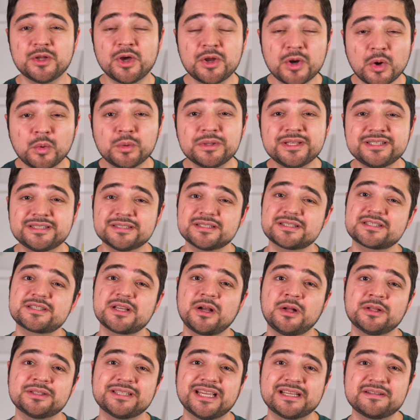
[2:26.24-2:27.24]
Not only does
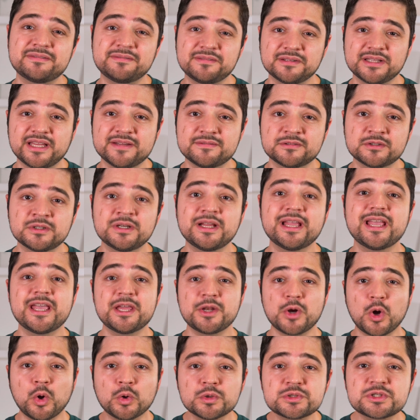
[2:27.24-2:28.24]
salt add flavor,
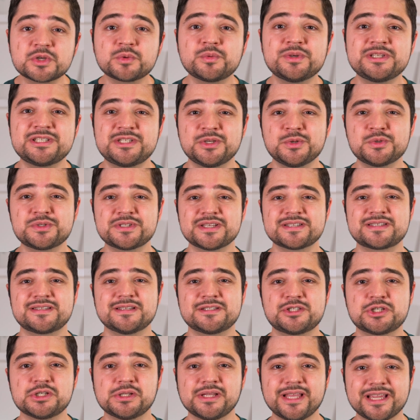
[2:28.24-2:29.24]
it also reduces
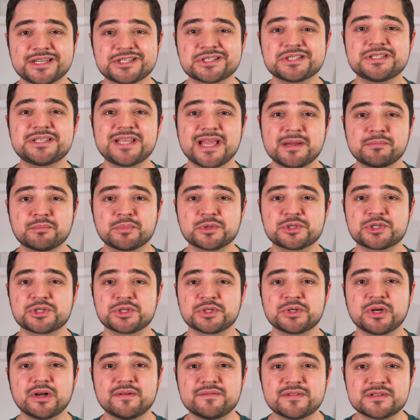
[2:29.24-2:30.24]
the gelation
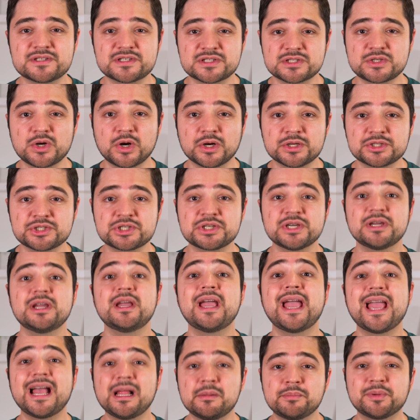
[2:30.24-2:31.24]
temperature of the starch,
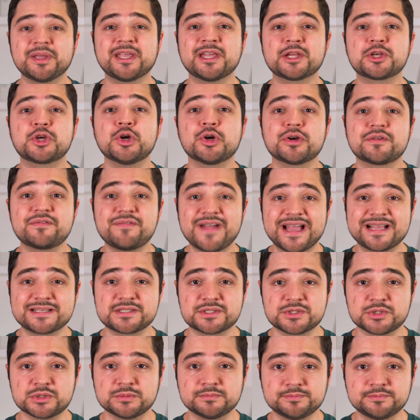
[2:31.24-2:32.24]
helping it cook faster.